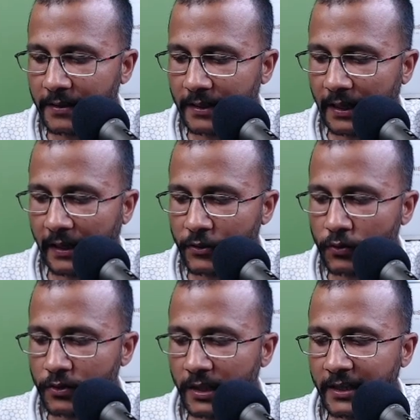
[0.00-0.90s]
I. So
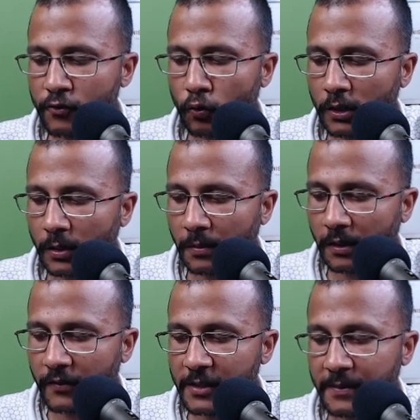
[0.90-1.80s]
j is total number
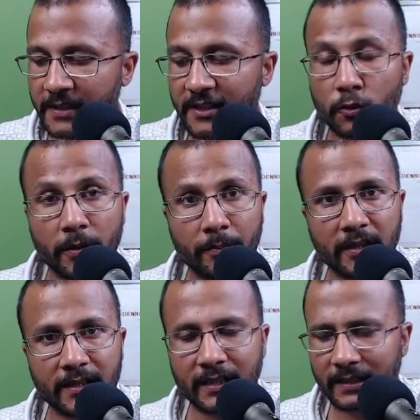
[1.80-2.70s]
of spaces to be
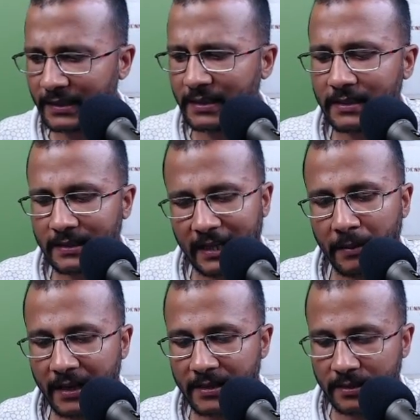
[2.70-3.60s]
printed. This is same
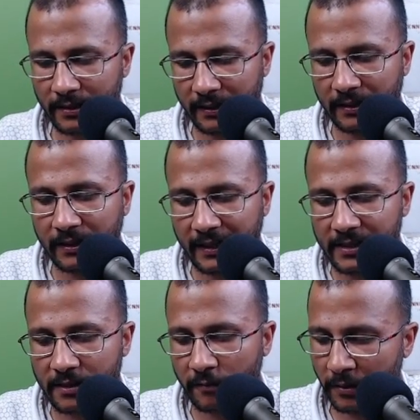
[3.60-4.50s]
as in the
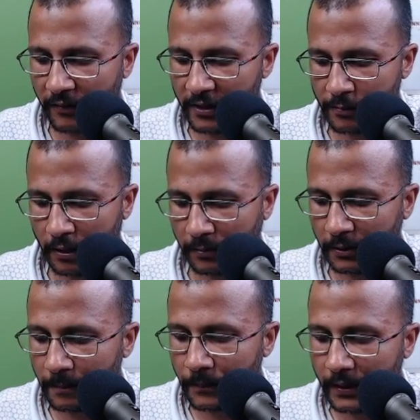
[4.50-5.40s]
case of previous
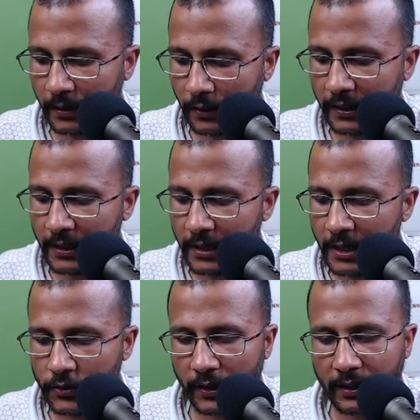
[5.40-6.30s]
problem. Okay,
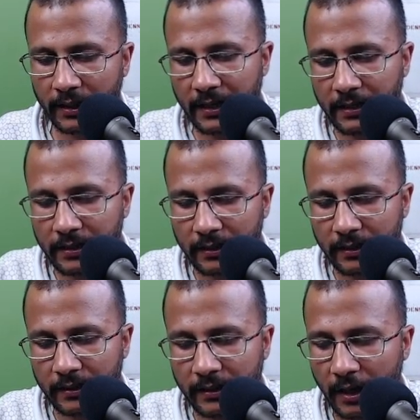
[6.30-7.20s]
so I can write
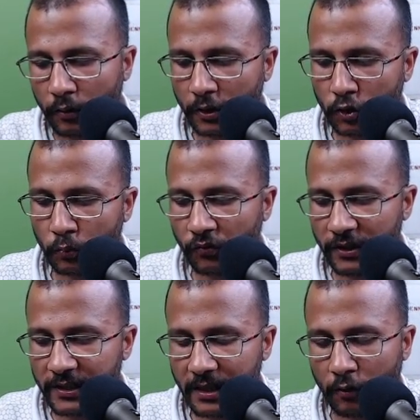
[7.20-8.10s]
the outer loop
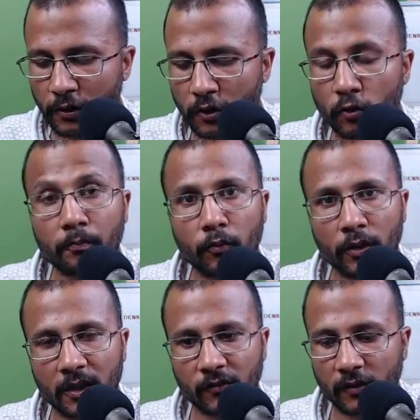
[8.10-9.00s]
first. Outer loop will
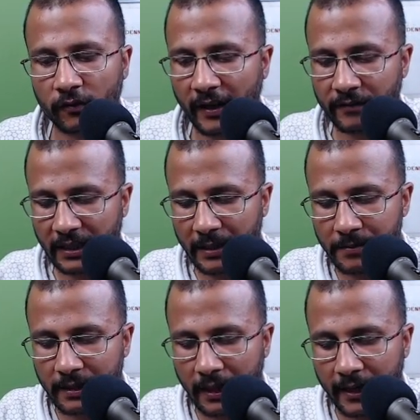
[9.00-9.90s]
run for 5
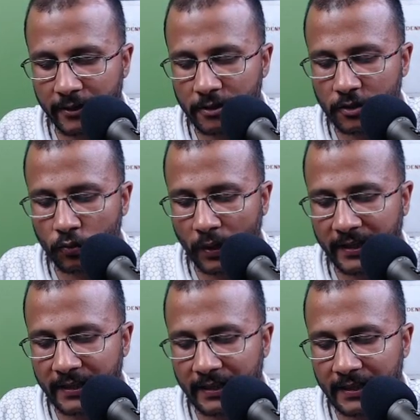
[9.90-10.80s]
times. I equals to 1
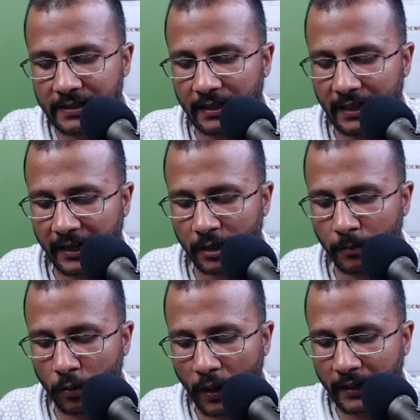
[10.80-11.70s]
indicates the line
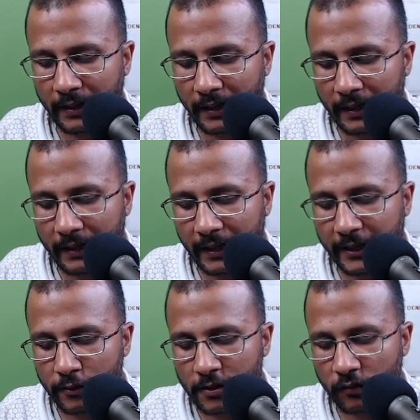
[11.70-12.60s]
number 1 and I
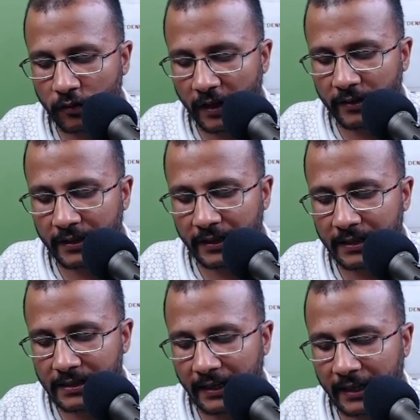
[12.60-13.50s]
equals to 5
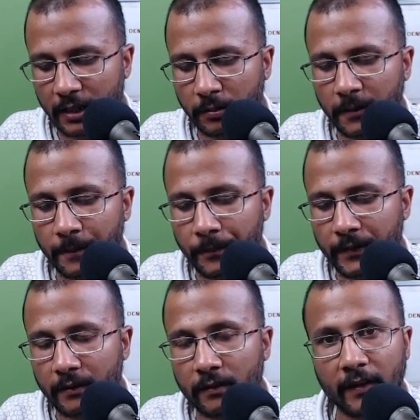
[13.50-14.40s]
indicates line number
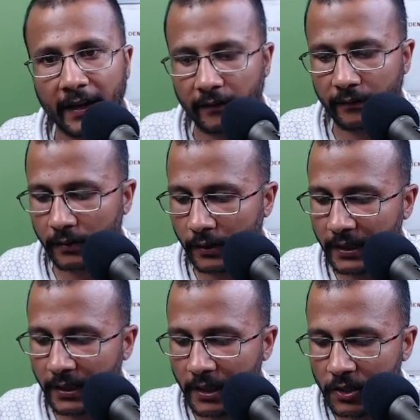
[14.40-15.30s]
5.
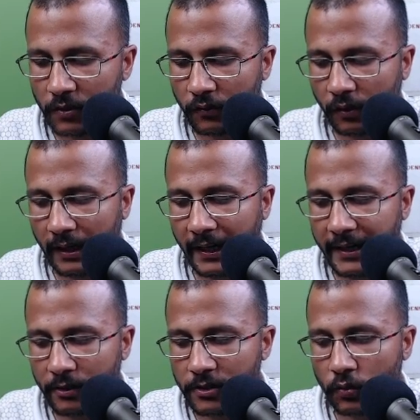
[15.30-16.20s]
Okay, so for I
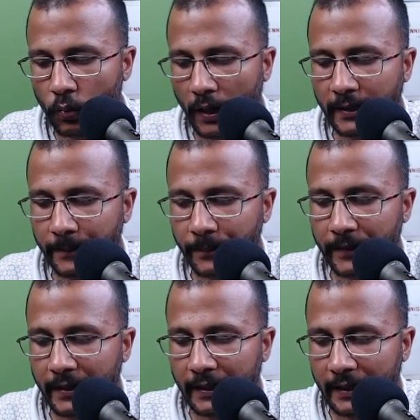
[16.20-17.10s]
equals to 1,
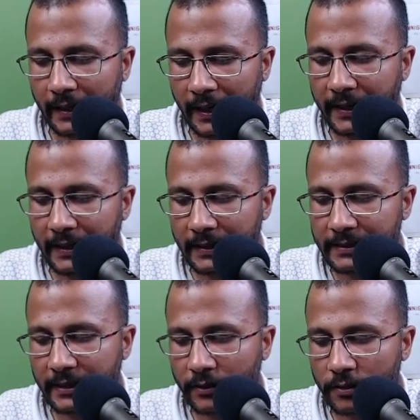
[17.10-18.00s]
I less
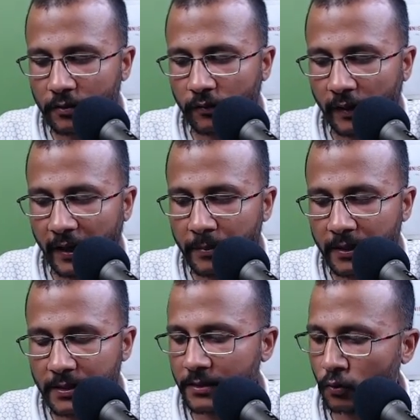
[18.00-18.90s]
than equals to 5,
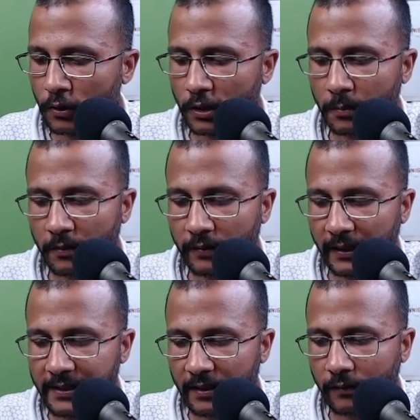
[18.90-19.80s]
because total number of
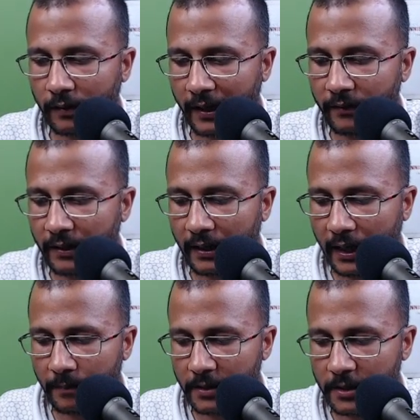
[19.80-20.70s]
lines are 5,
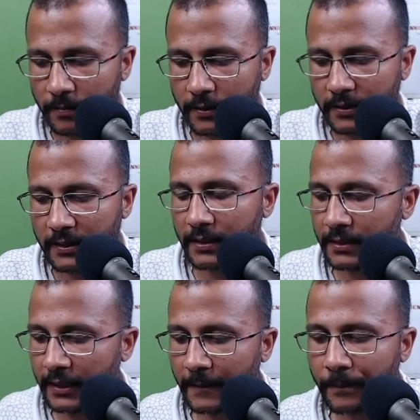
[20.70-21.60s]
I plus plus. This is
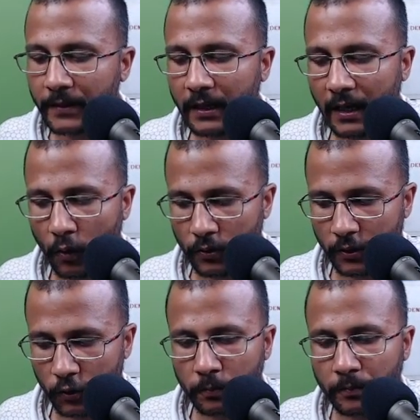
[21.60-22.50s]
the outer
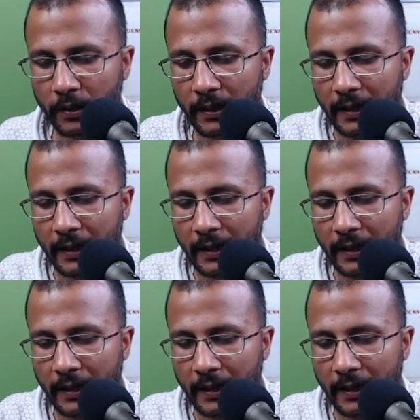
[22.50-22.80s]
loop.